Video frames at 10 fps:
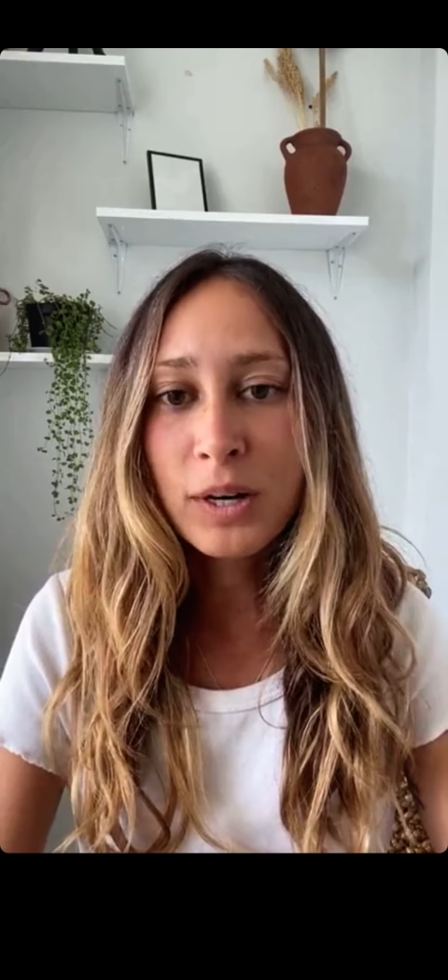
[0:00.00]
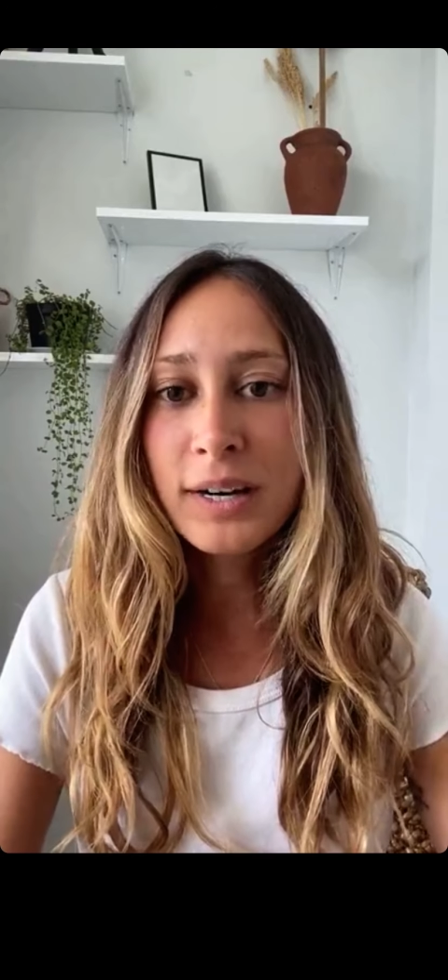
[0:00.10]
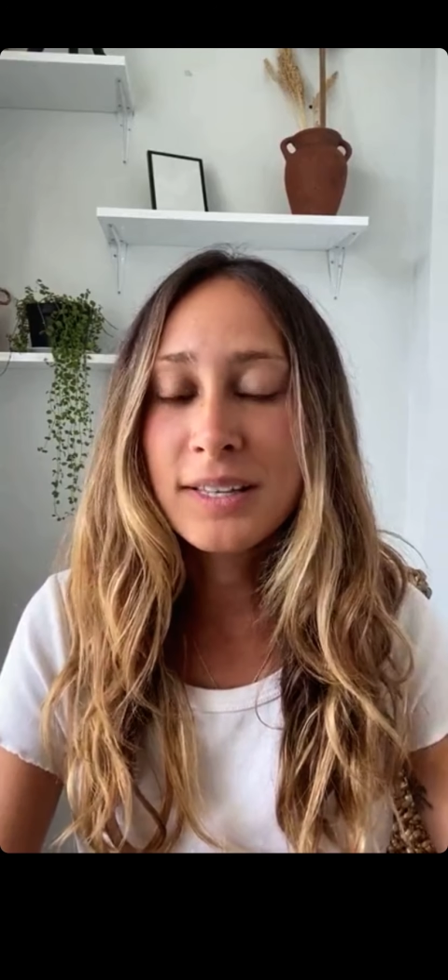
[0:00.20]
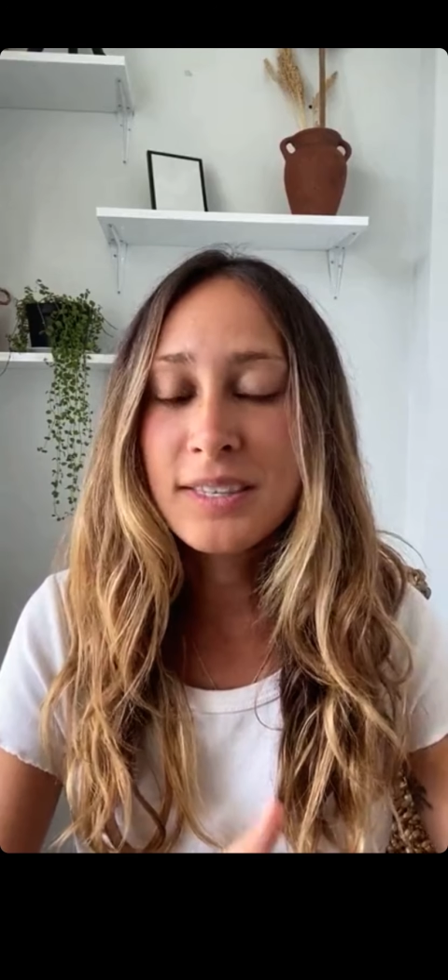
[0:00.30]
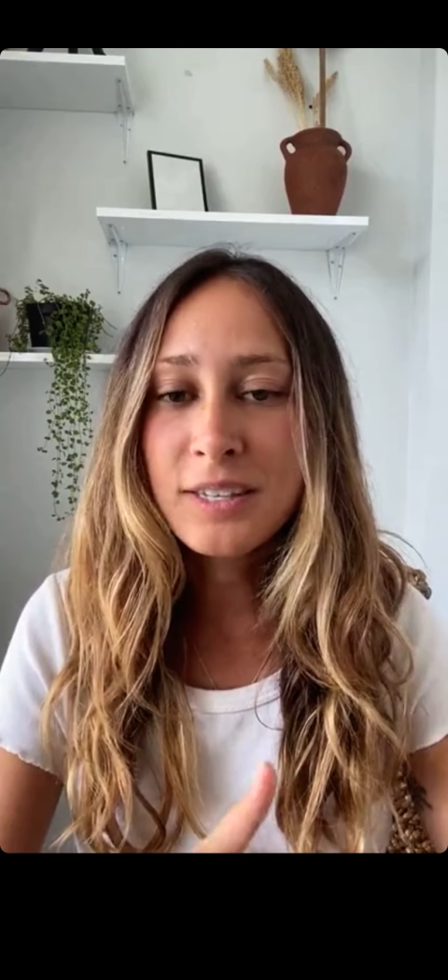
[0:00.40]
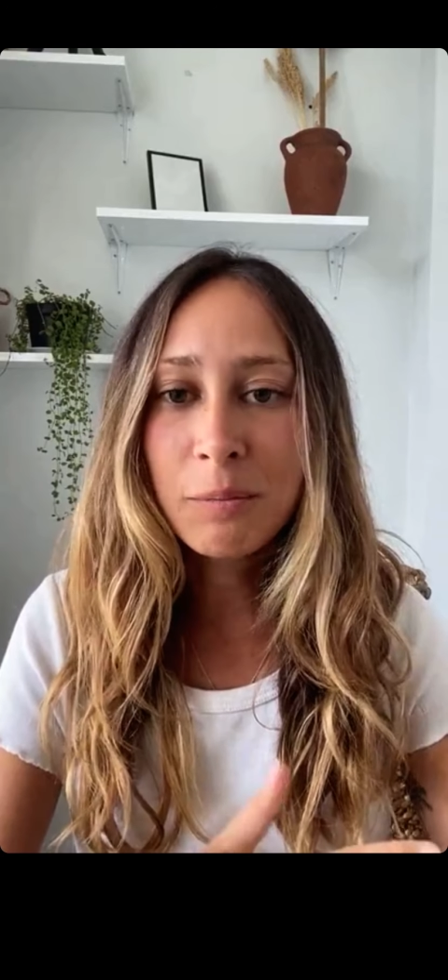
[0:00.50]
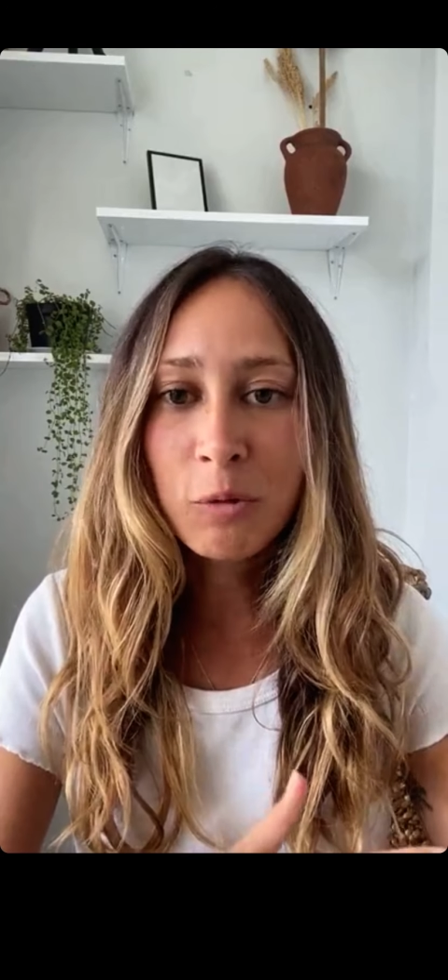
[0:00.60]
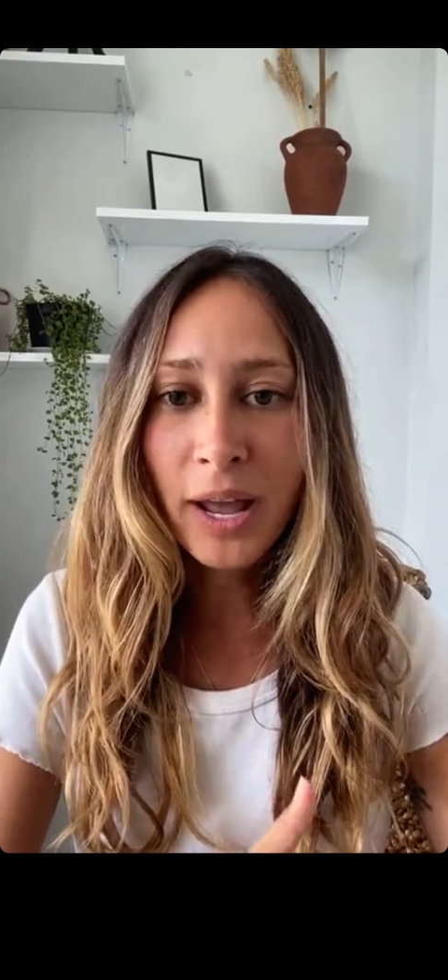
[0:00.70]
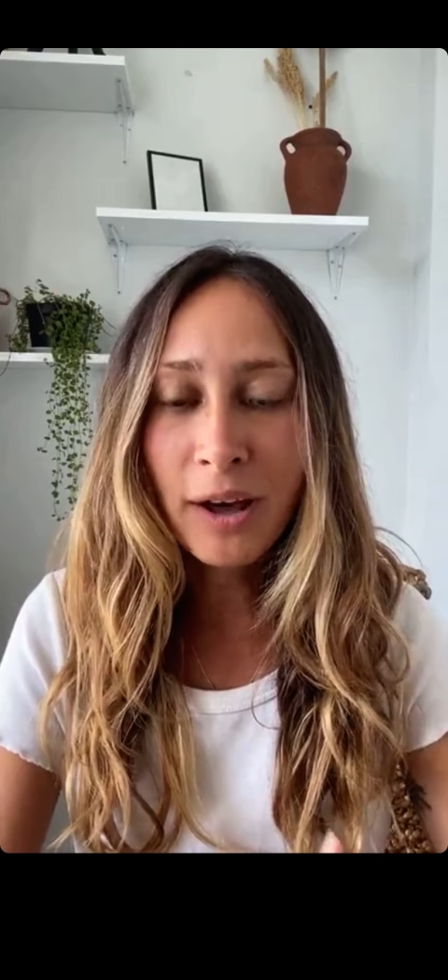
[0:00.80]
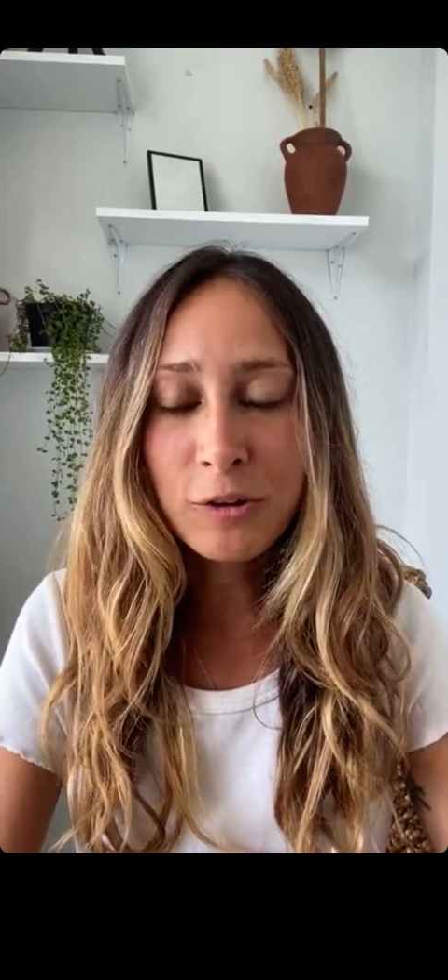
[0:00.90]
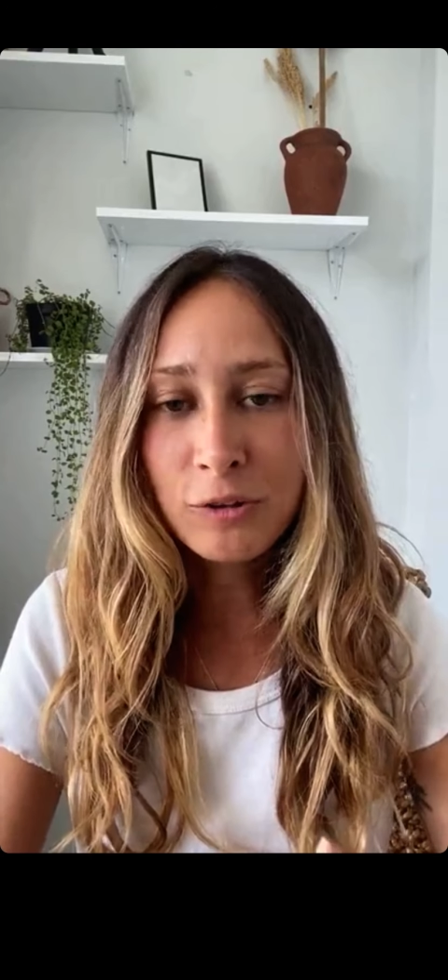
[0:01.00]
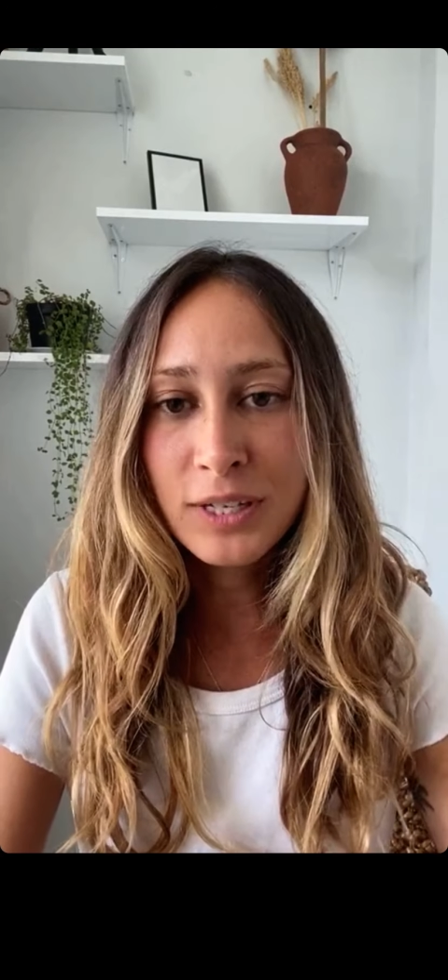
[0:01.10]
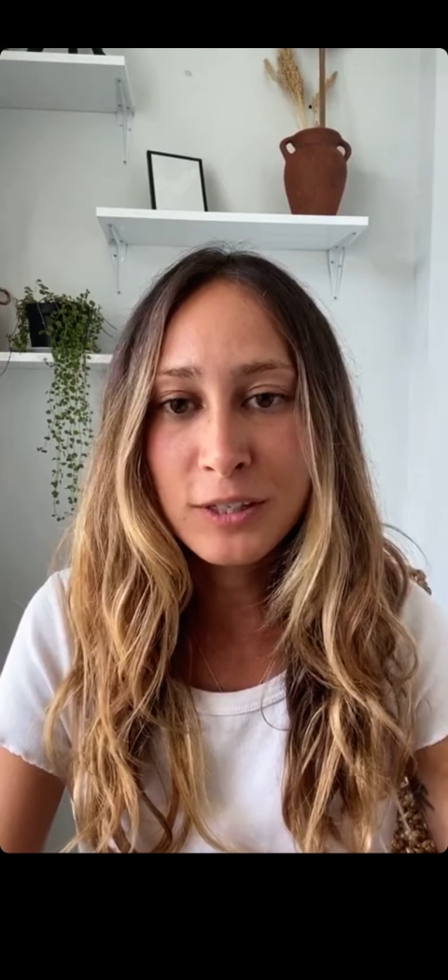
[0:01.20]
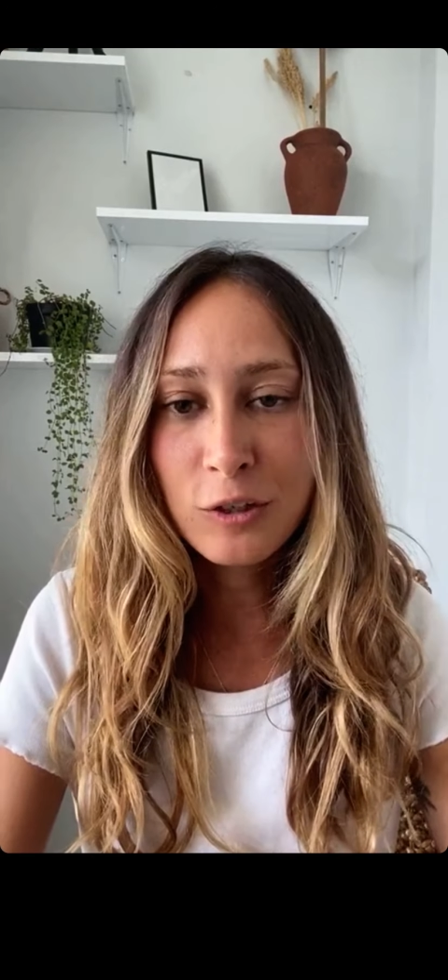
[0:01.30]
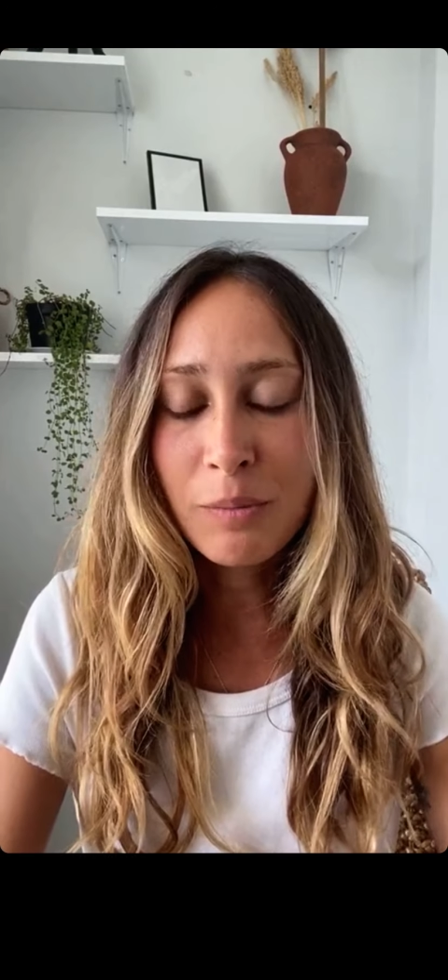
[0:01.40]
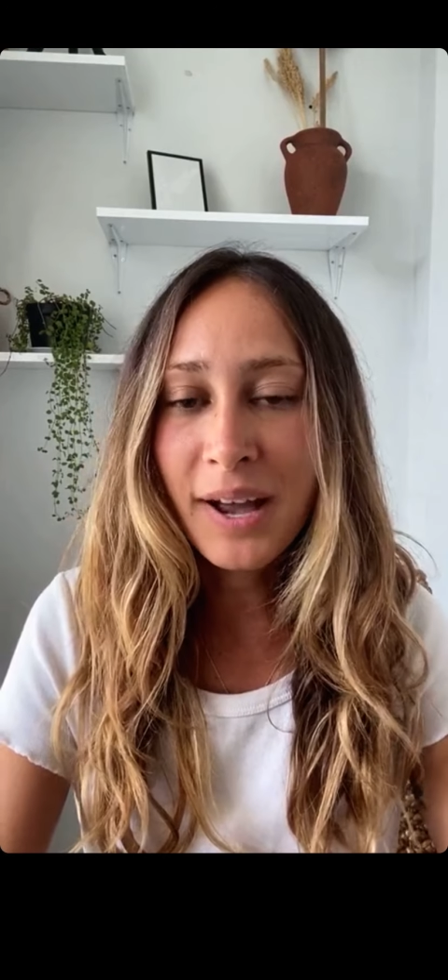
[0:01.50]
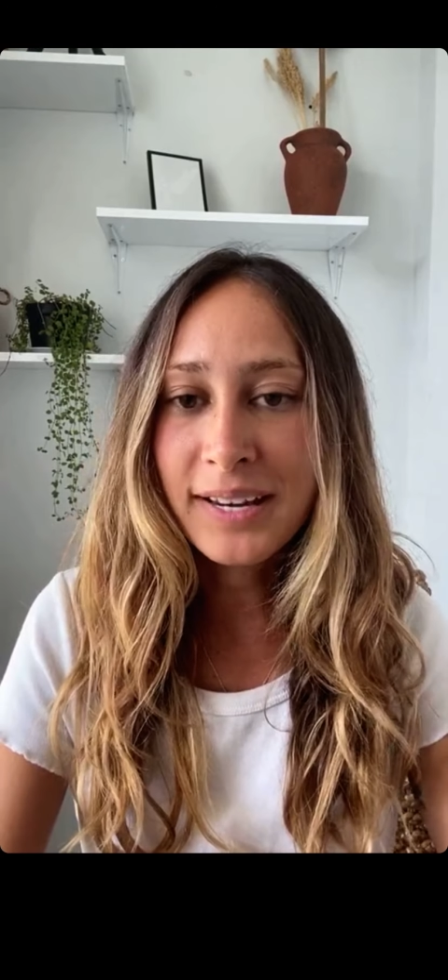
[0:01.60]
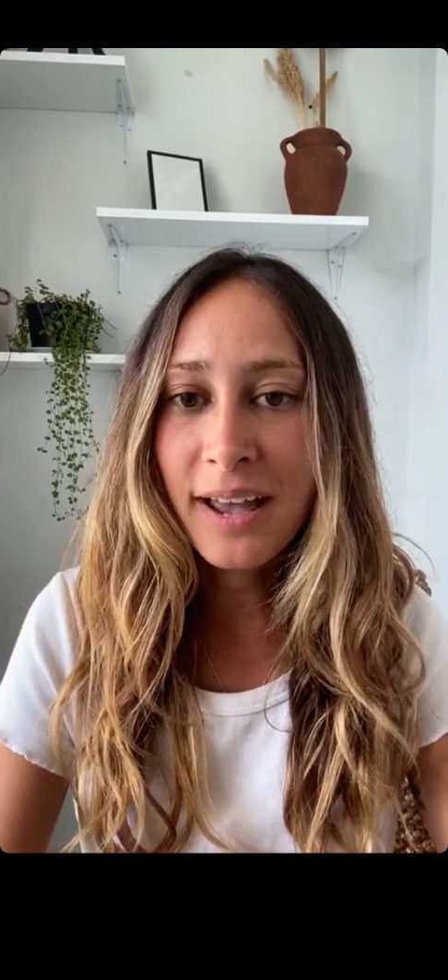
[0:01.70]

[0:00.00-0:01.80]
In some countries you might